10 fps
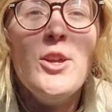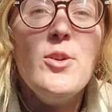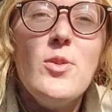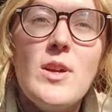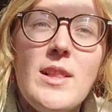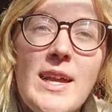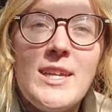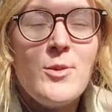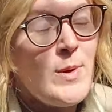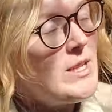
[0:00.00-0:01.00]
"You look like
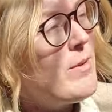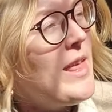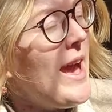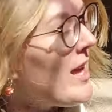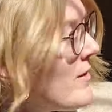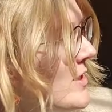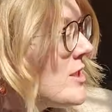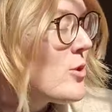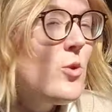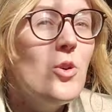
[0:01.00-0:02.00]
you must be the head of a
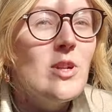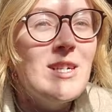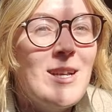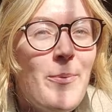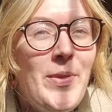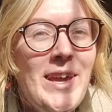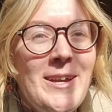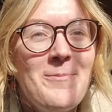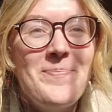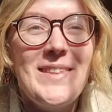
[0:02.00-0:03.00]
school or something."